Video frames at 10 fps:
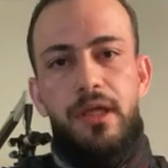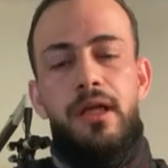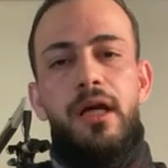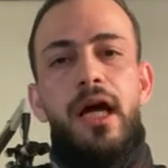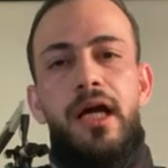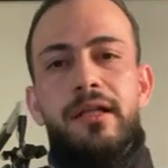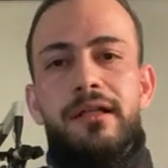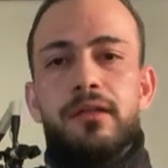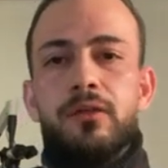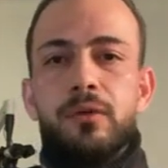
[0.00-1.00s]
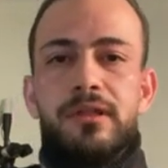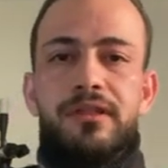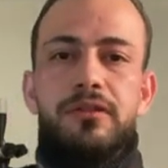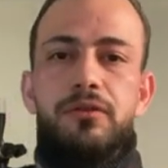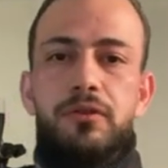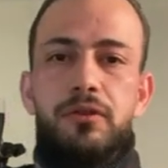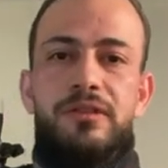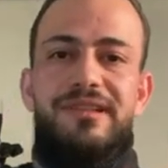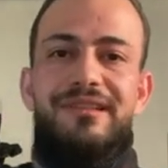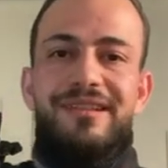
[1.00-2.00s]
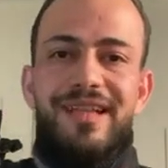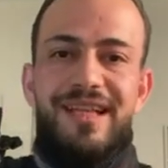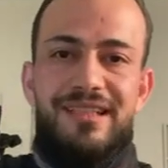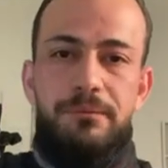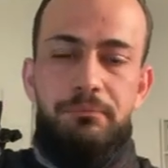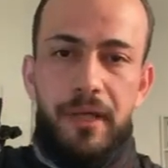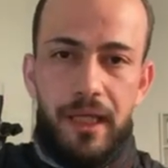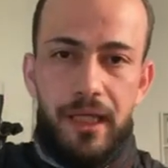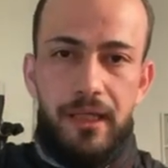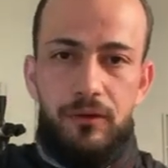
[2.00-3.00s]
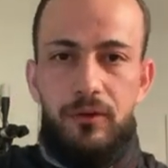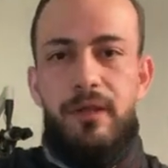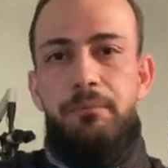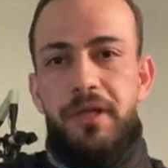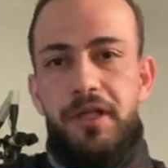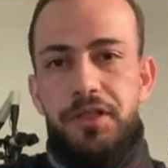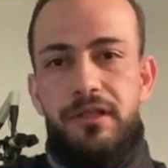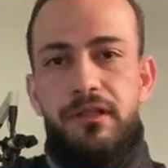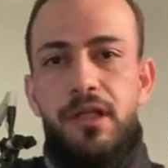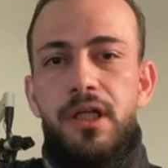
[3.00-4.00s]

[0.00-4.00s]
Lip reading: and it will reduce less pain to the patient.